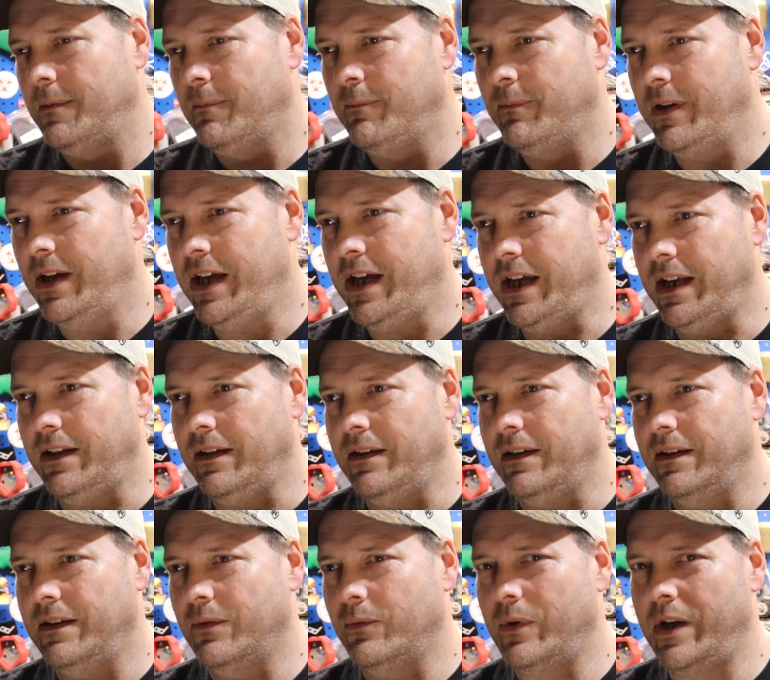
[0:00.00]
But
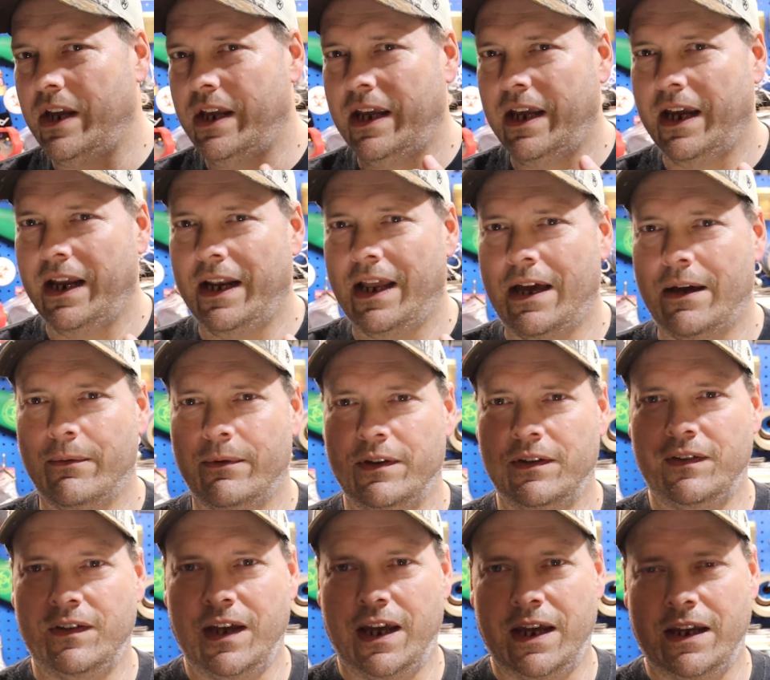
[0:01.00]
the weekend I
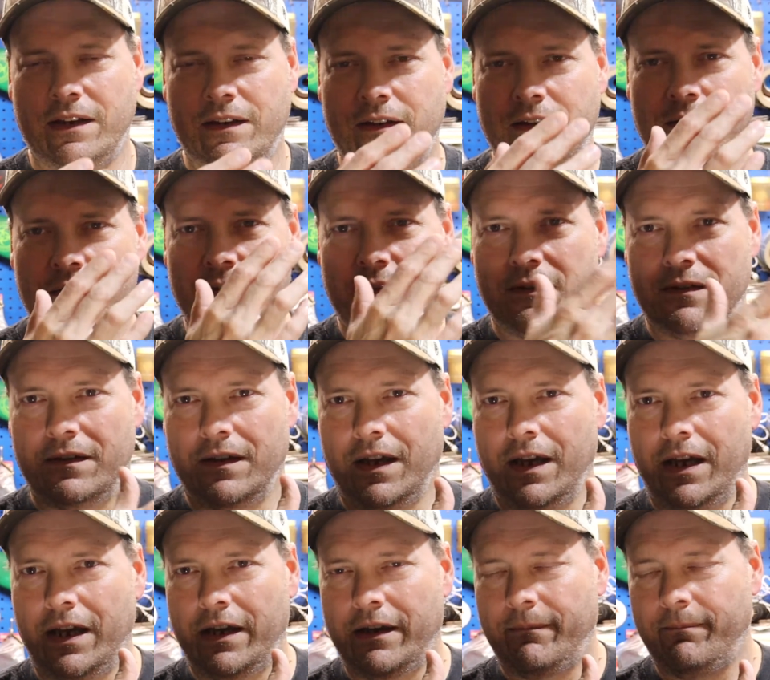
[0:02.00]
was at
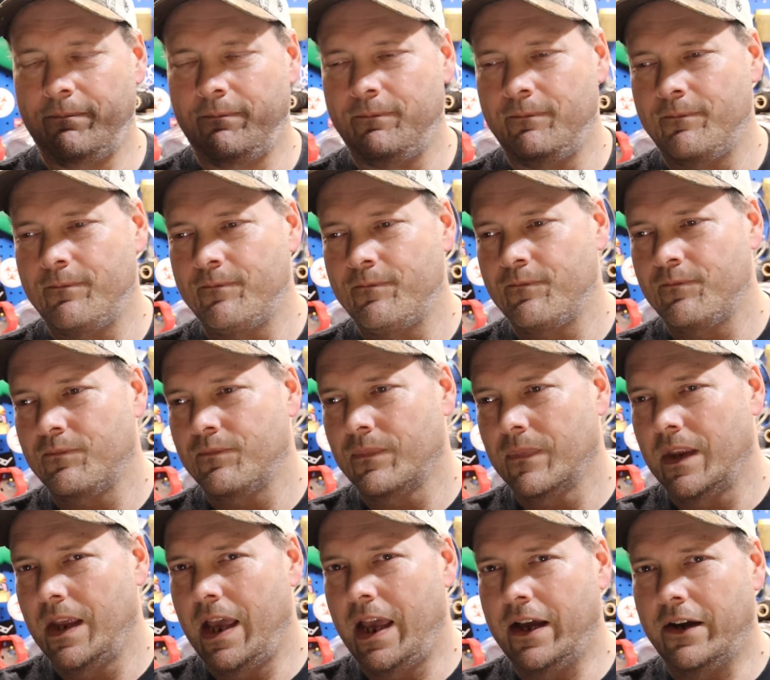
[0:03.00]

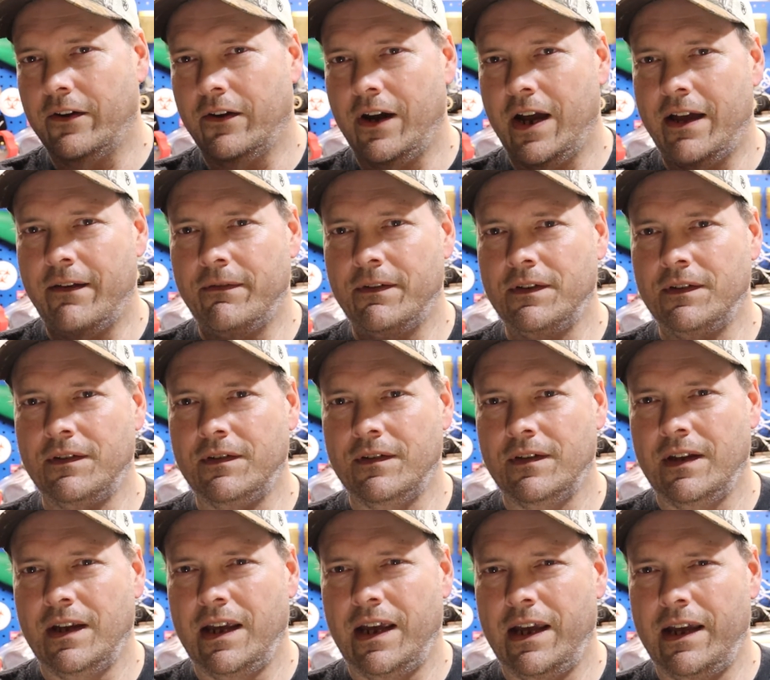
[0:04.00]
Edgar
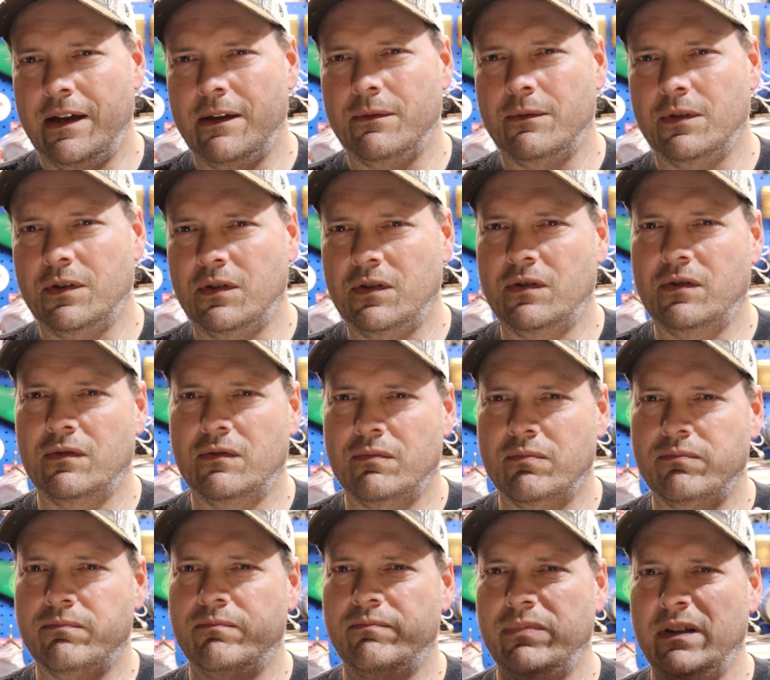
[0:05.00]
Evans, it was
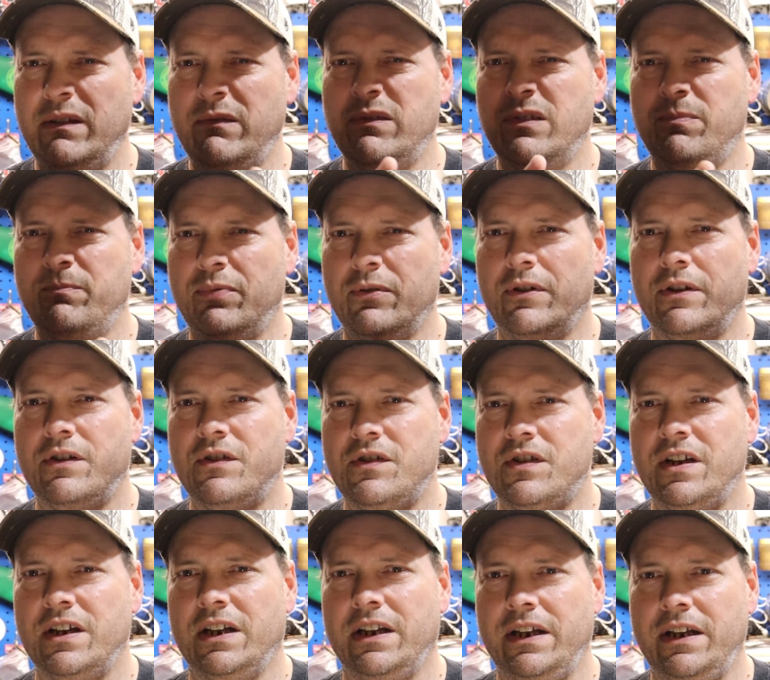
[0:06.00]
pretty
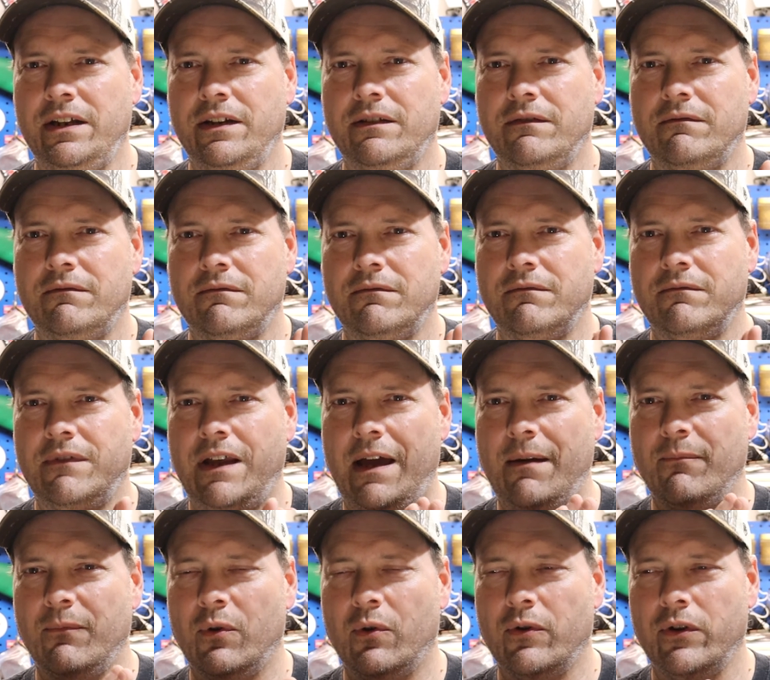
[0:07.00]
chilly
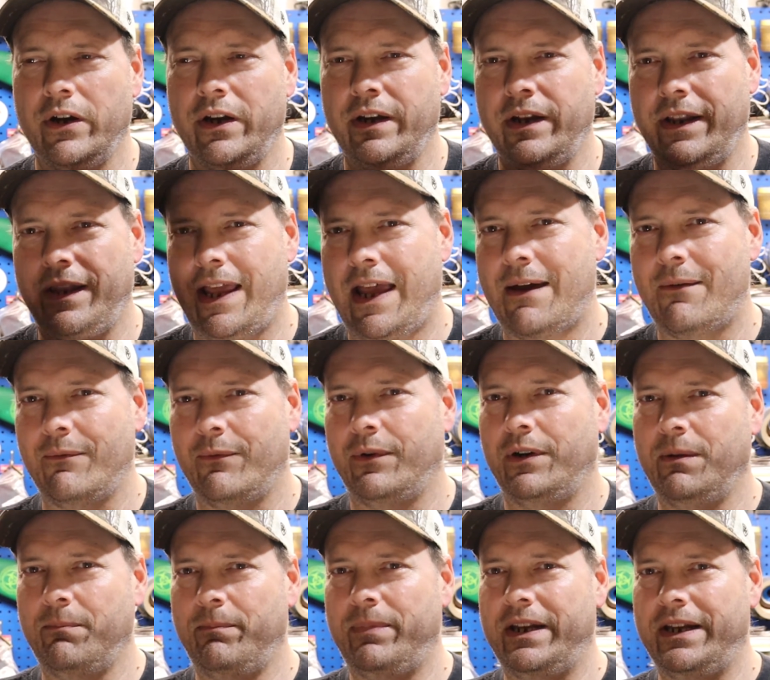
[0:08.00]
that morning. That
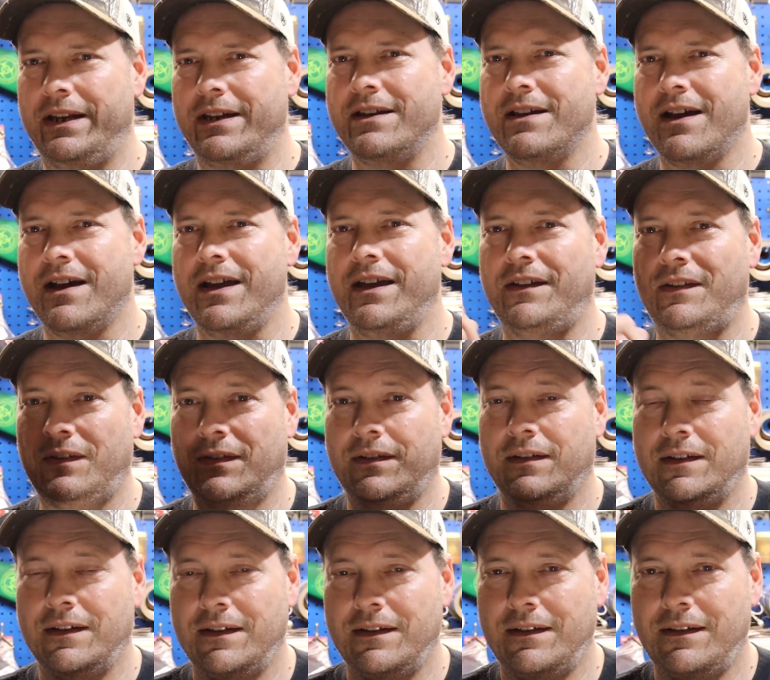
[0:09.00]
would have been nice
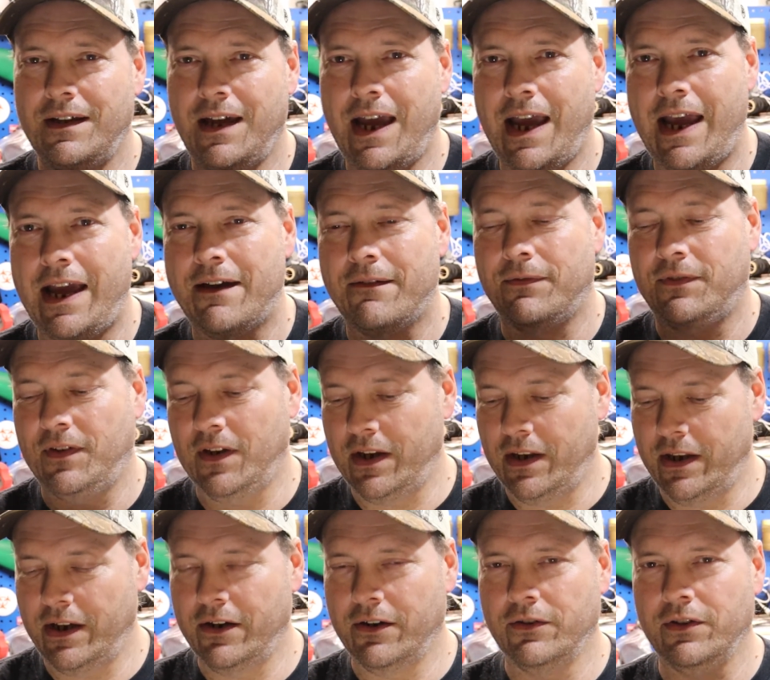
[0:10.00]
to have
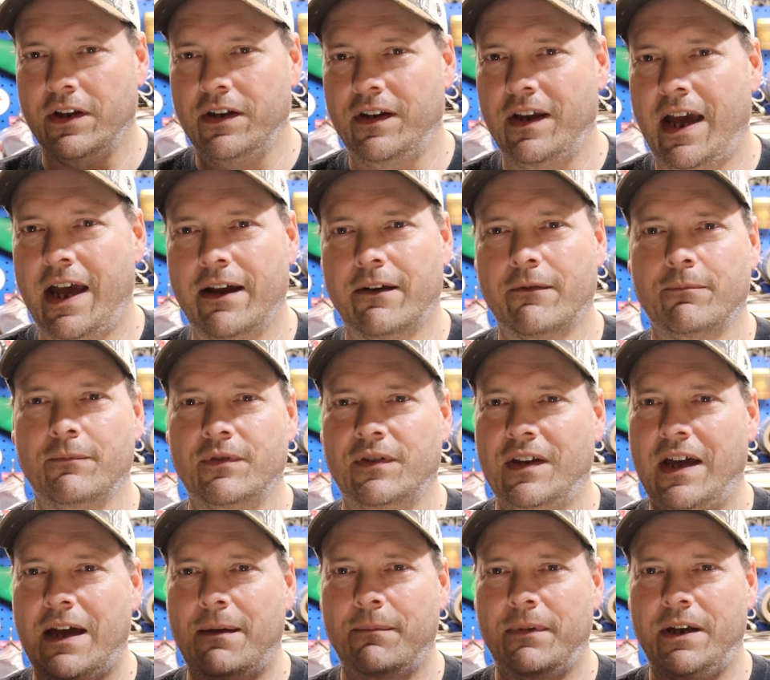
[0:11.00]
sitting there on the deck beside